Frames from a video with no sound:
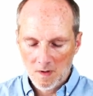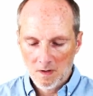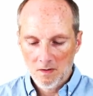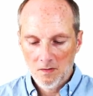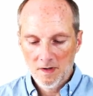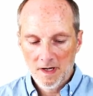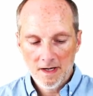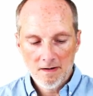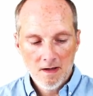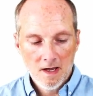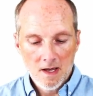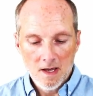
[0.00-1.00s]
Okay,
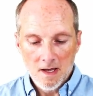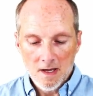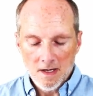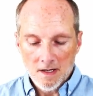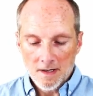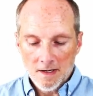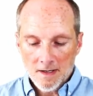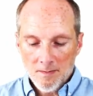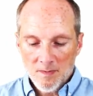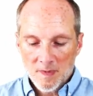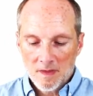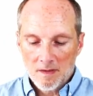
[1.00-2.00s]

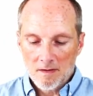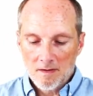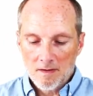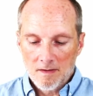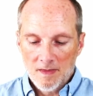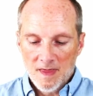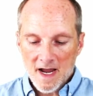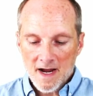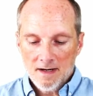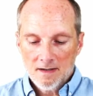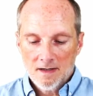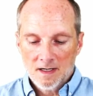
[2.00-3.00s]
um,
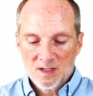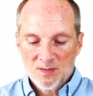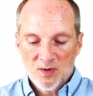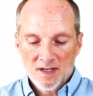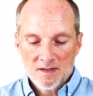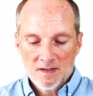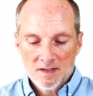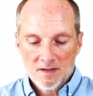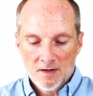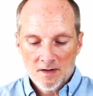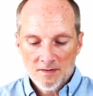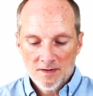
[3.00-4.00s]
that expression is
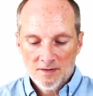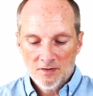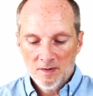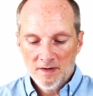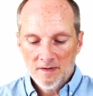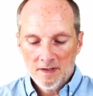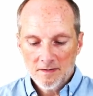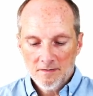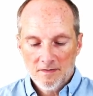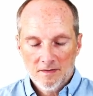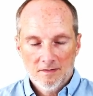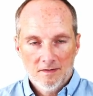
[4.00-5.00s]
called the derivative
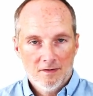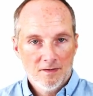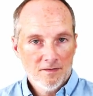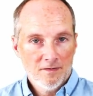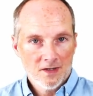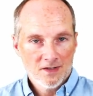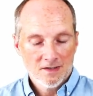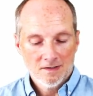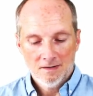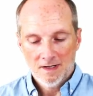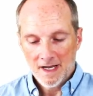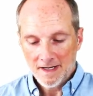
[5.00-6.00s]
of the
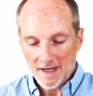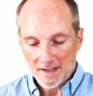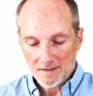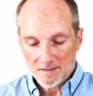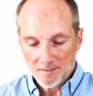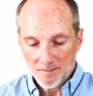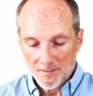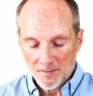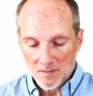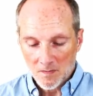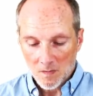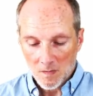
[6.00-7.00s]
function at x.
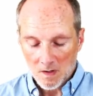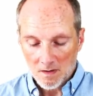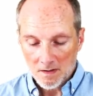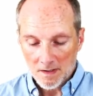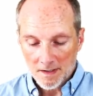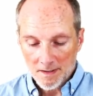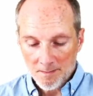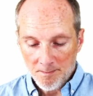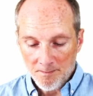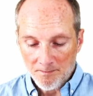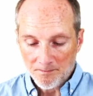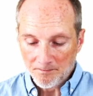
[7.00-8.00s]
Um,